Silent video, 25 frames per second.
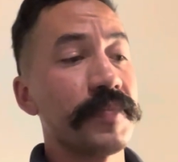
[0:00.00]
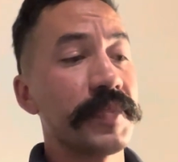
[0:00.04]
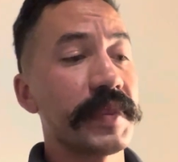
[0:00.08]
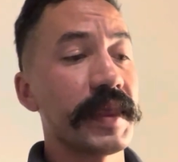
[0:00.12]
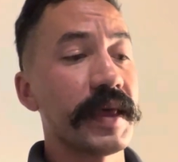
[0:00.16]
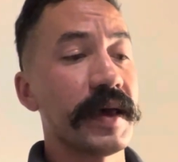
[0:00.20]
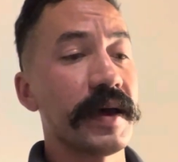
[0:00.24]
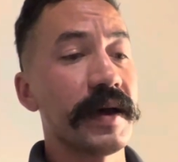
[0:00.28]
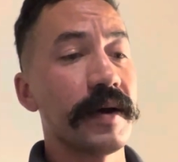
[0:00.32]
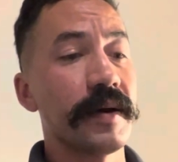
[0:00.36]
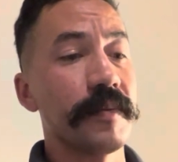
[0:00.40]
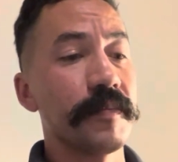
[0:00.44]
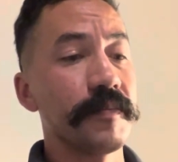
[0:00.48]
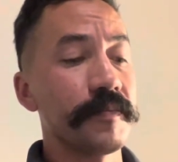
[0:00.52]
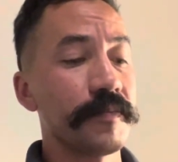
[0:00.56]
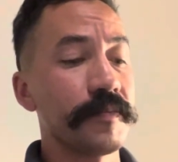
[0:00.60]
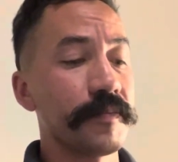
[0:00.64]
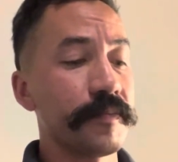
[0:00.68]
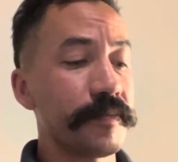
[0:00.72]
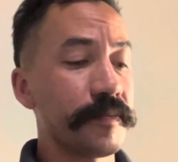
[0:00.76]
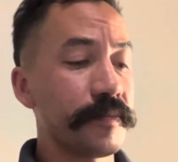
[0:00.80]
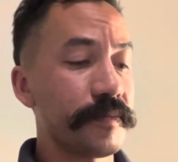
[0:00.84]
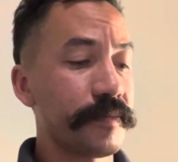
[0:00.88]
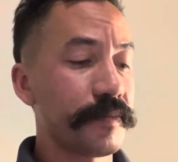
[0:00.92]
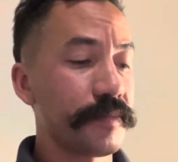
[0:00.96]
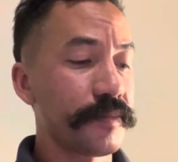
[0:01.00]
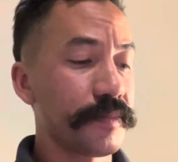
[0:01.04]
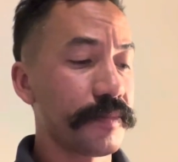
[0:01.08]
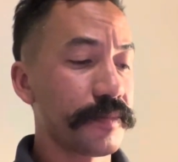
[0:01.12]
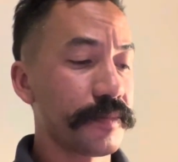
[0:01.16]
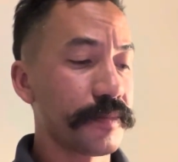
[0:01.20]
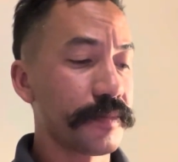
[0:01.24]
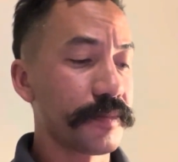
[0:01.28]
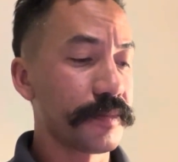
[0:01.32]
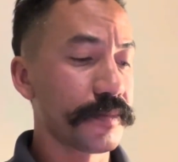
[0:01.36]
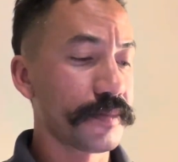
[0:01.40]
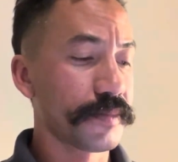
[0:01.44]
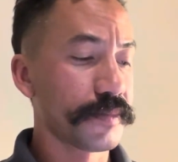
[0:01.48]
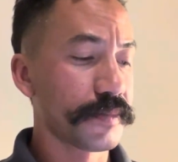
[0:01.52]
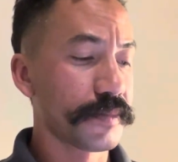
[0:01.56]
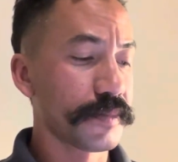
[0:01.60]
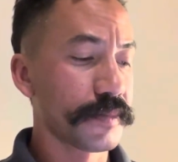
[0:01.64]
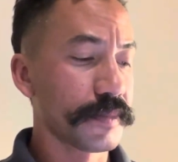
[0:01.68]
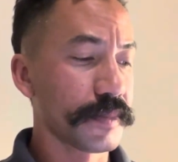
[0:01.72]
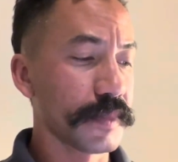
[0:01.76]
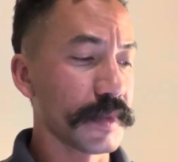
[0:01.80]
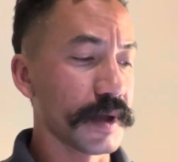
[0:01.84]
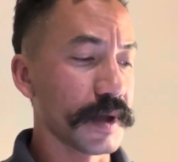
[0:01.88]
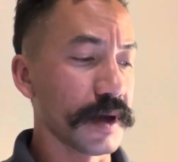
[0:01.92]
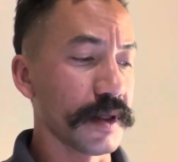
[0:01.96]
Um,
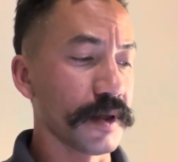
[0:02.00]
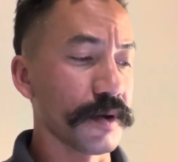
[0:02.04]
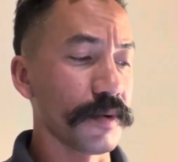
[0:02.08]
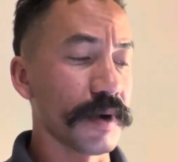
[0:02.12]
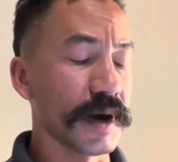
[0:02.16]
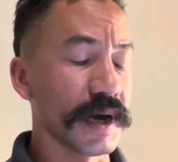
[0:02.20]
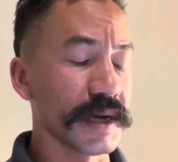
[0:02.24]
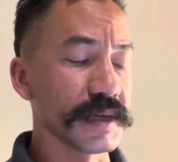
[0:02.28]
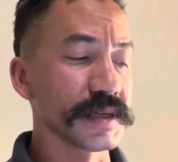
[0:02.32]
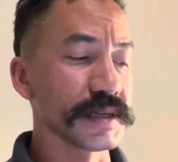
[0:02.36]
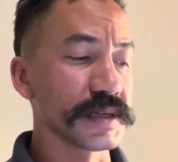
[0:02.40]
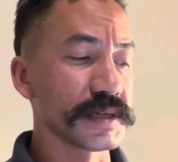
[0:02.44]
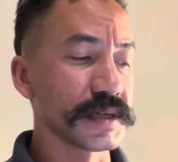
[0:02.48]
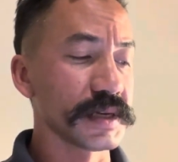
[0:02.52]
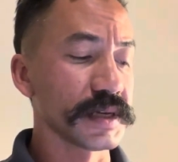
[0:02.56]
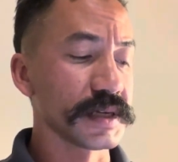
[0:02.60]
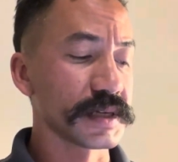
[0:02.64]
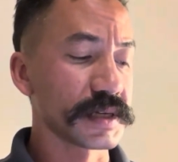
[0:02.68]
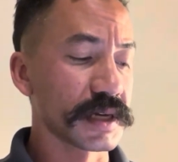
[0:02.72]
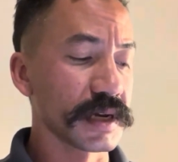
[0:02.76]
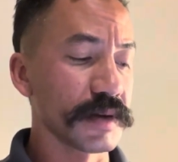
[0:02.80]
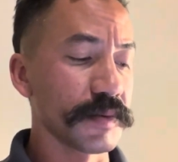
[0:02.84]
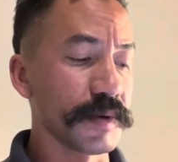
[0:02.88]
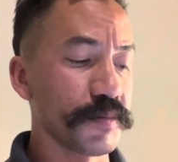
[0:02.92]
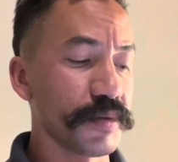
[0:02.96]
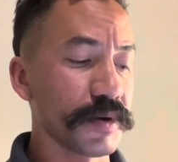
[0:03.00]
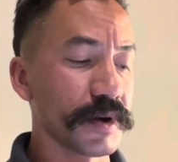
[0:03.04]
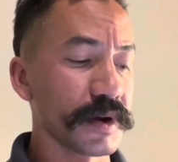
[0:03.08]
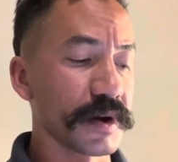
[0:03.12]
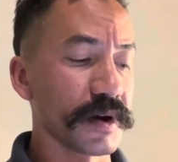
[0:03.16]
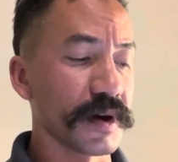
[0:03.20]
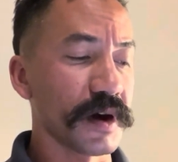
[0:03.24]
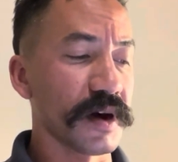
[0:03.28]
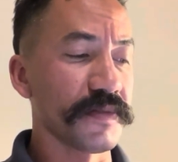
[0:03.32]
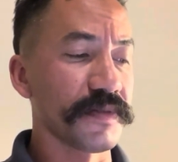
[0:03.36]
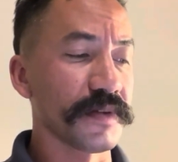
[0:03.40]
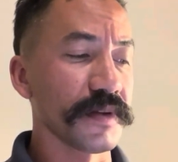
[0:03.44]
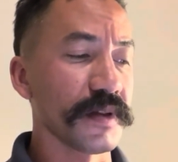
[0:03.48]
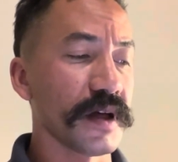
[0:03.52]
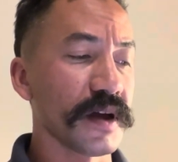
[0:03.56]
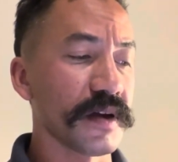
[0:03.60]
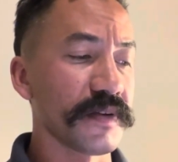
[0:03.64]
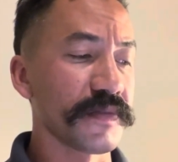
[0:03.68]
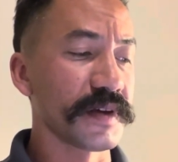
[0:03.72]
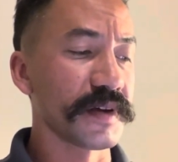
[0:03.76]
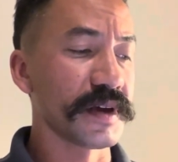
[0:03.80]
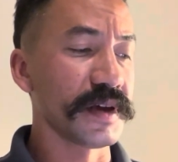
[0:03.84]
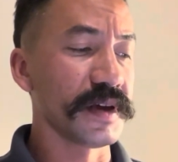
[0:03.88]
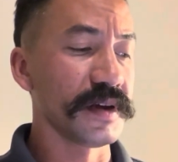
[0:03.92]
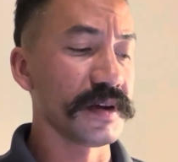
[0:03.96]
Otherwise, it's going to be putting off a lot
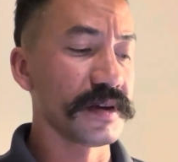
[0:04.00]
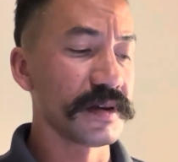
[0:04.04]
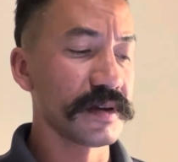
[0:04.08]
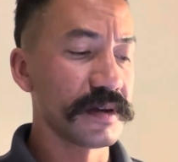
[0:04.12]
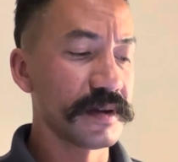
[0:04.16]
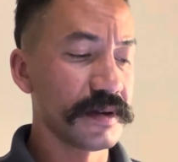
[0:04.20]
of heat.